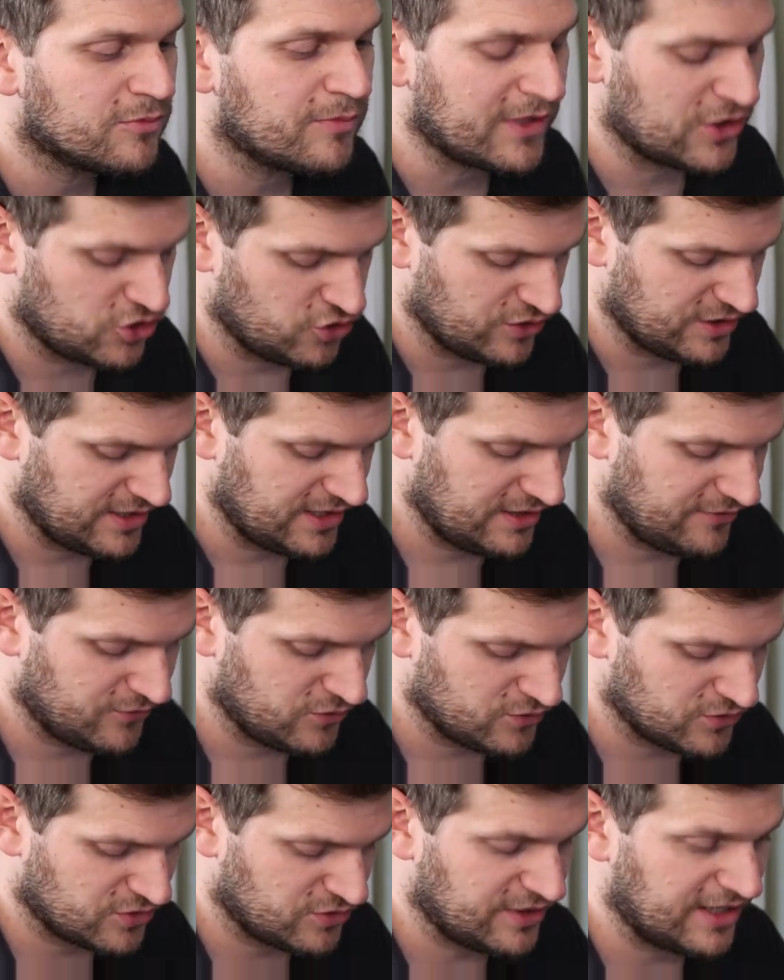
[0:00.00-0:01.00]
to make sure that I have
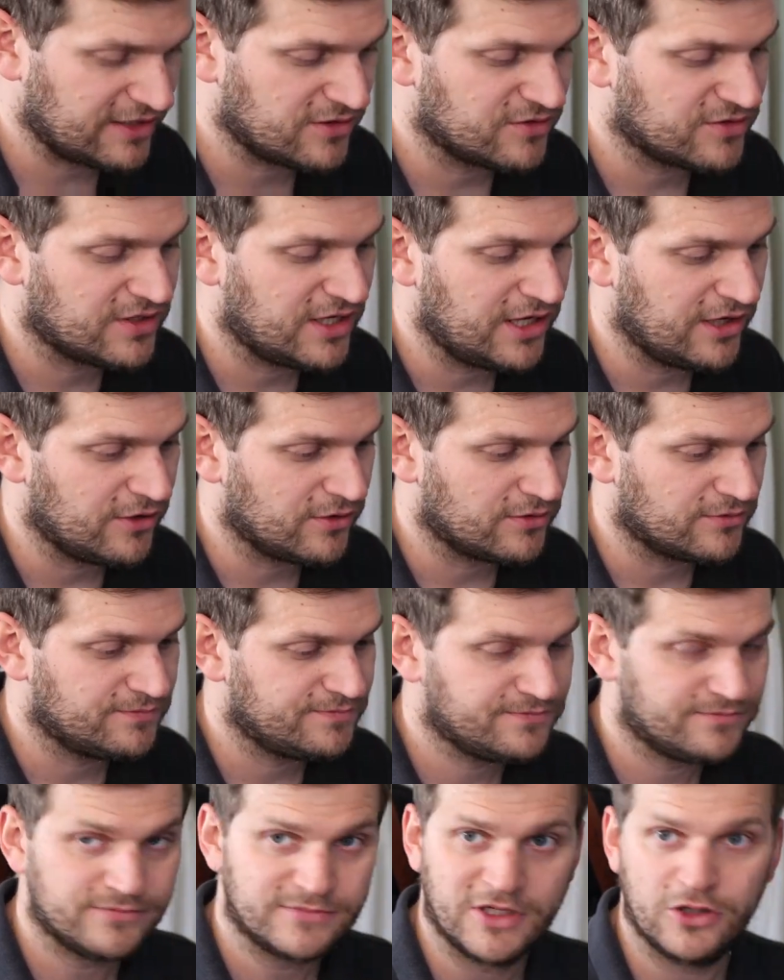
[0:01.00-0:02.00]
those connectors here.
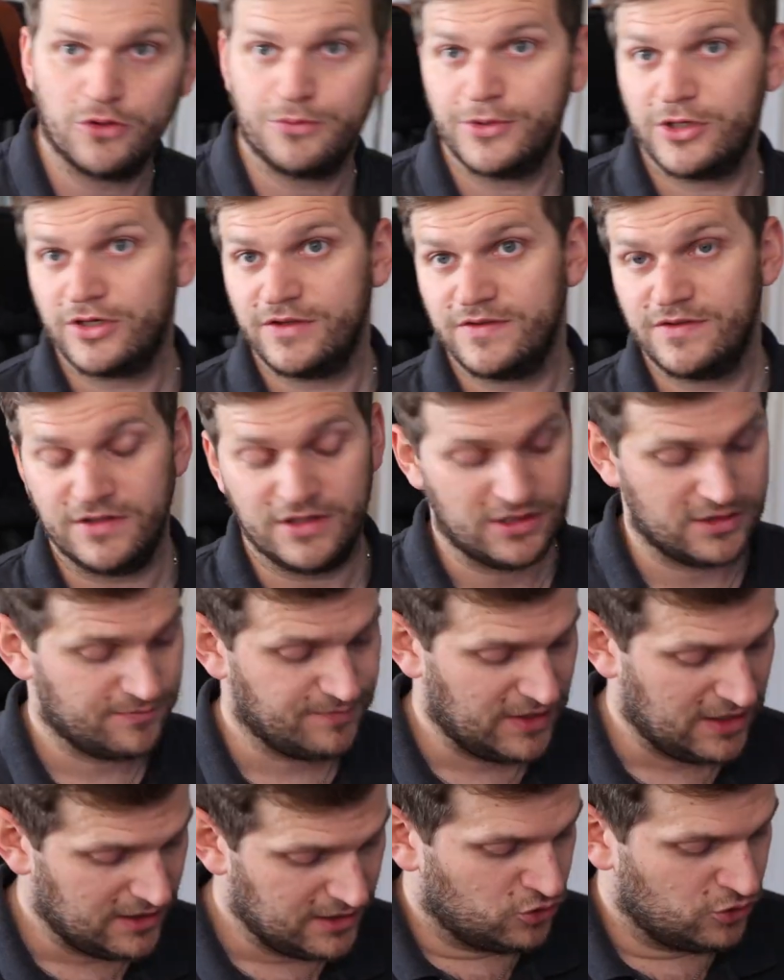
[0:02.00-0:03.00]
I hope you can see it.
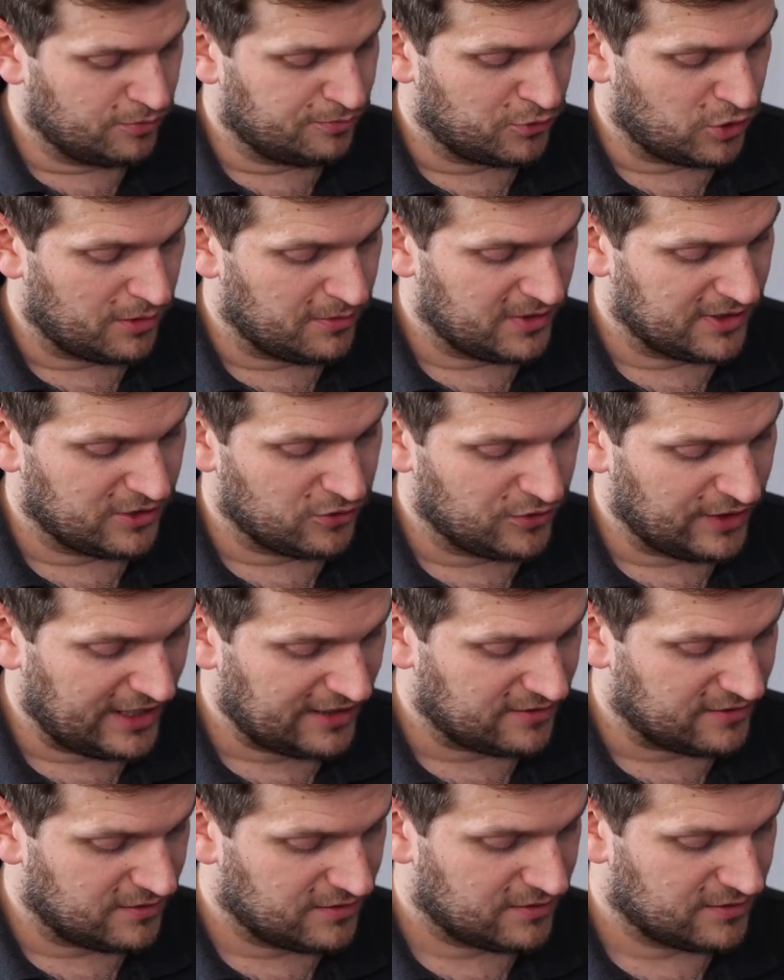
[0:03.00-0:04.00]
To properly
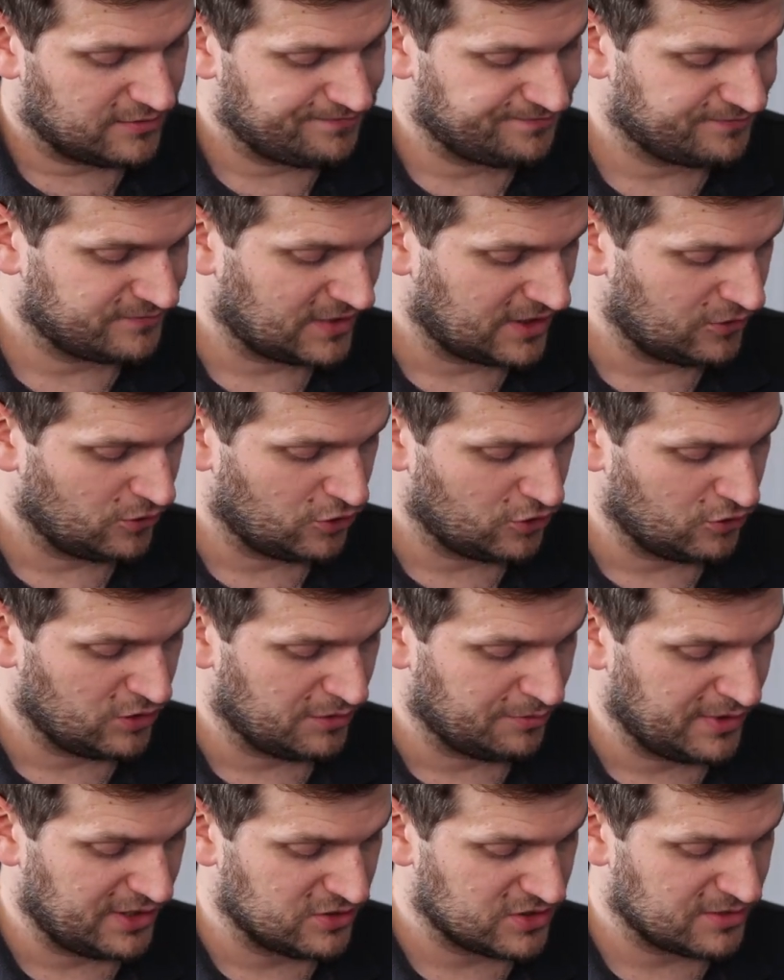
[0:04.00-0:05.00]
connect it, not
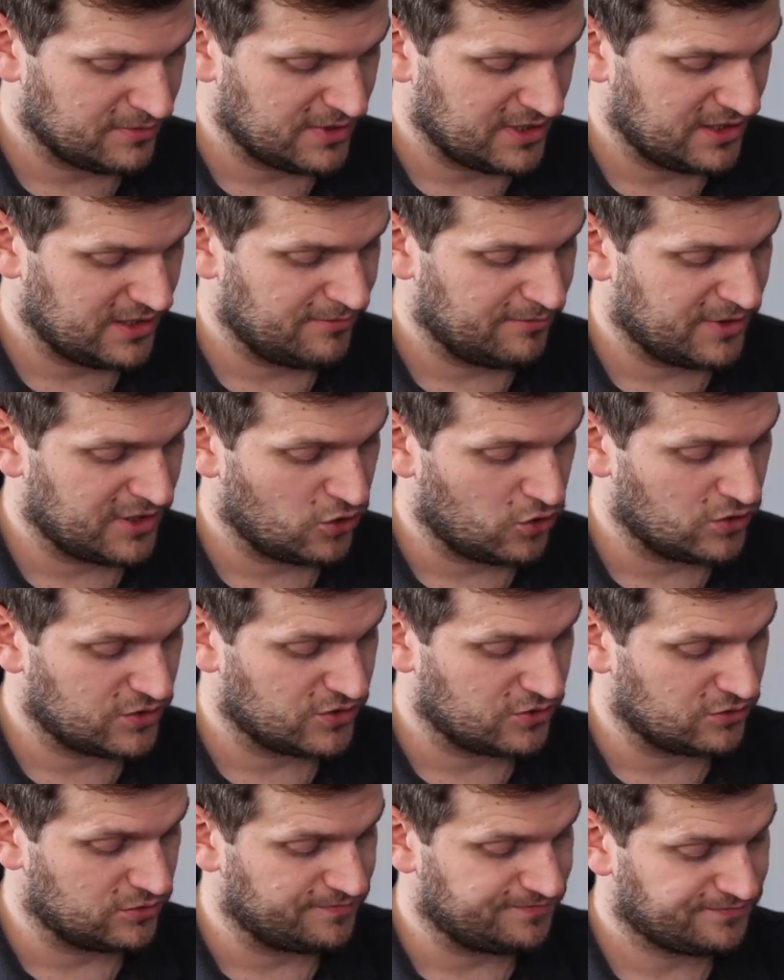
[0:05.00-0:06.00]
only power supply, but
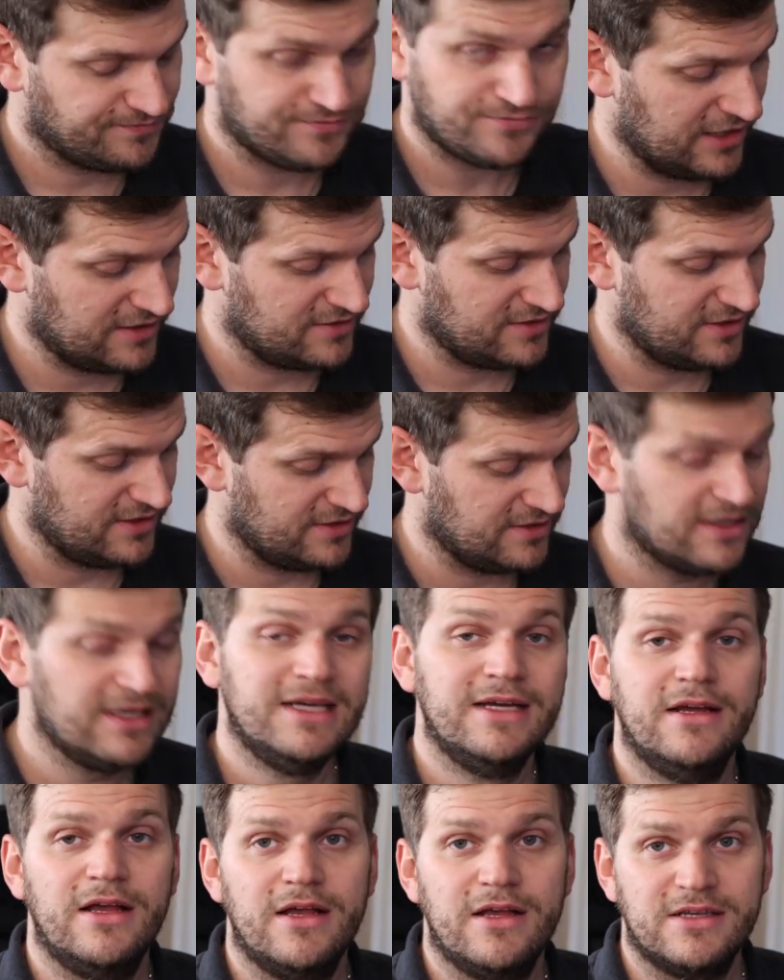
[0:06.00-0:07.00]
also XT60
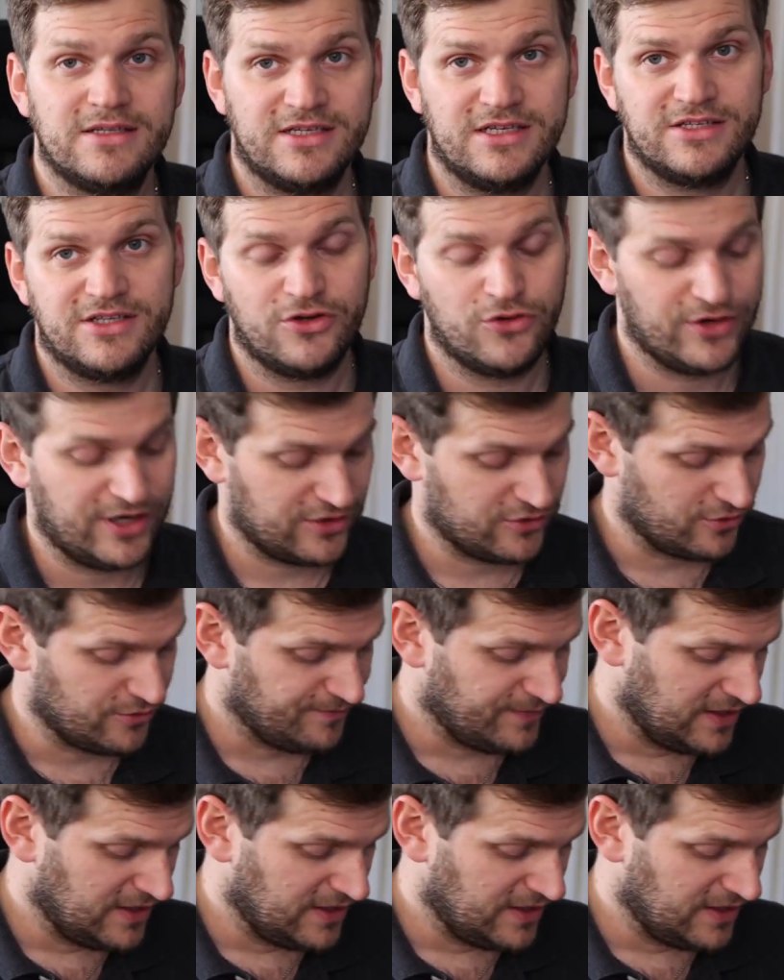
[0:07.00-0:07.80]
connector.